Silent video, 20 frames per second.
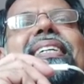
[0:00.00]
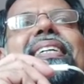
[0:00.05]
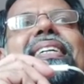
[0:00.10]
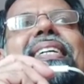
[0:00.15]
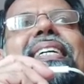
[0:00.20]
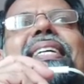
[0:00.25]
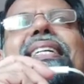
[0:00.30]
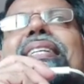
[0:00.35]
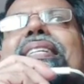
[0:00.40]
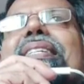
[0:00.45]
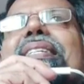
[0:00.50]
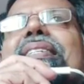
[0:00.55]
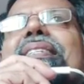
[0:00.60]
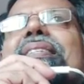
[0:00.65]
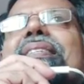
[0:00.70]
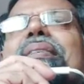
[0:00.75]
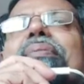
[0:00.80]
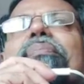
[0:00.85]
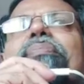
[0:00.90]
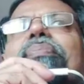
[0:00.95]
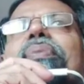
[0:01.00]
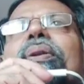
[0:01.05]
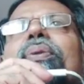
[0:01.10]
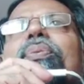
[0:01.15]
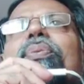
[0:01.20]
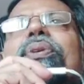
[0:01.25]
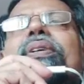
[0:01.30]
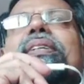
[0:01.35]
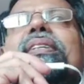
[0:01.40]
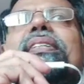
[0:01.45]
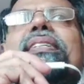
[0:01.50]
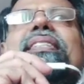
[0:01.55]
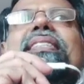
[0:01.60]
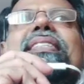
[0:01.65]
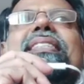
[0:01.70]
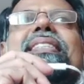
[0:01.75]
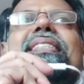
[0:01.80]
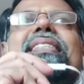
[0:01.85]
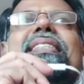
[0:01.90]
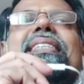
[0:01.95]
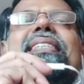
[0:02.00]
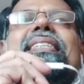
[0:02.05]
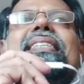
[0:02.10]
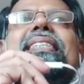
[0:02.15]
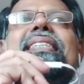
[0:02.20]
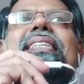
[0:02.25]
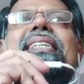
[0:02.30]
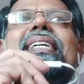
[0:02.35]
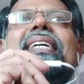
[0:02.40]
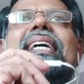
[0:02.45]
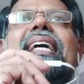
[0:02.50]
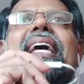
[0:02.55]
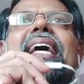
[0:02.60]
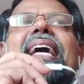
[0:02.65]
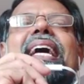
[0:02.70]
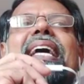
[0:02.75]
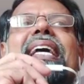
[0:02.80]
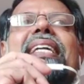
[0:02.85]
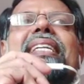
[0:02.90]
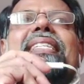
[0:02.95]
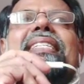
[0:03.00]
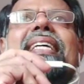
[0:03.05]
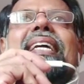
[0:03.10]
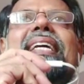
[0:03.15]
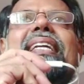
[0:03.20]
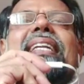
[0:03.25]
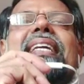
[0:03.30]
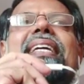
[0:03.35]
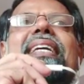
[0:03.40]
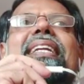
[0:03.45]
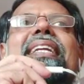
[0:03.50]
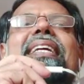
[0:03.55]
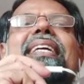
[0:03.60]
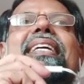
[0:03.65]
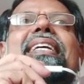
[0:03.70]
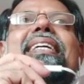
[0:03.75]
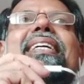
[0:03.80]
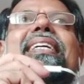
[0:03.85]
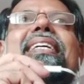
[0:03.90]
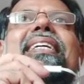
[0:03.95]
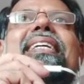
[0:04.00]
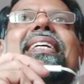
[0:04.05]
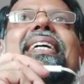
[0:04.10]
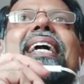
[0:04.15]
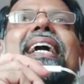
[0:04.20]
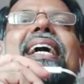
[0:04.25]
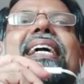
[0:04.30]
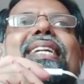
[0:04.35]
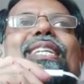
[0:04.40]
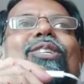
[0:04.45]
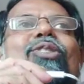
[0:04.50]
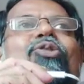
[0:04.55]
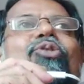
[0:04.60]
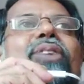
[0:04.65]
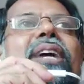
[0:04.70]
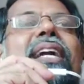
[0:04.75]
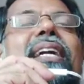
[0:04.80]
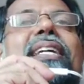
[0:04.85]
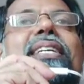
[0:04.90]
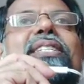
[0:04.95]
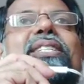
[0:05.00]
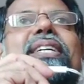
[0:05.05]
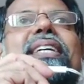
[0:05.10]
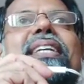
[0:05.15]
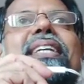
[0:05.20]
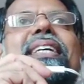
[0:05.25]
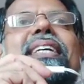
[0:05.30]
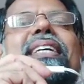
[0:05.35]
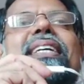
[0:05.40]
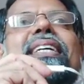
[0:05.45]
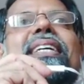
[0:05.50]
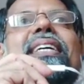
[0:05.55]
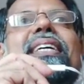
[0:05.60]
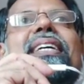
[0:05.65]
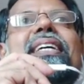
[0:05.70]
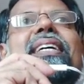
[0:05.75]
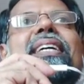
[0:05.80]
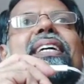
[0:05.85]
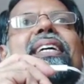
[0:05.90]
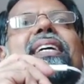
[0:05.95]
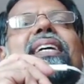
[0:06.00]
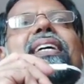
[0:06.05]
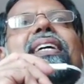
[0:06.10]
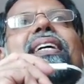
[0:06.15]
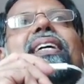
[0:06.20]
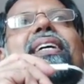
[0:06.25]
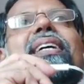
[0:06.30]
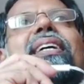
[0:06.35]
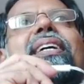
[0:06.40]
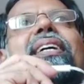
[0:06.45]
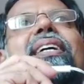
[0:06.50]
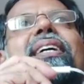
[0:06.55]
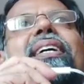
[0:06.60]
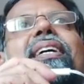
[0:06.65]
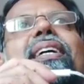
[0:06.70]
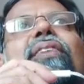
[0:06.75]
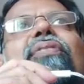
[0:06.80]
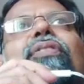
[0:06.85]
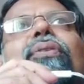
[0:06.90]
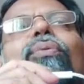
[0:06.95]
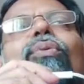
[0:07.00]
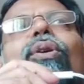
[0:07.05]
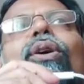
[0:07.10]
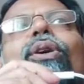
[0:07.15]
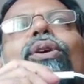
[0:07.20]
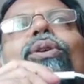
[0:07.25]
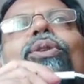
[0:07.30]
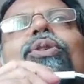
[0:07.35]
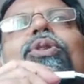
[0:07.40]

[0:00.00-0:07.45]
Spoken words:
in simple words, technically and strategically, if you want to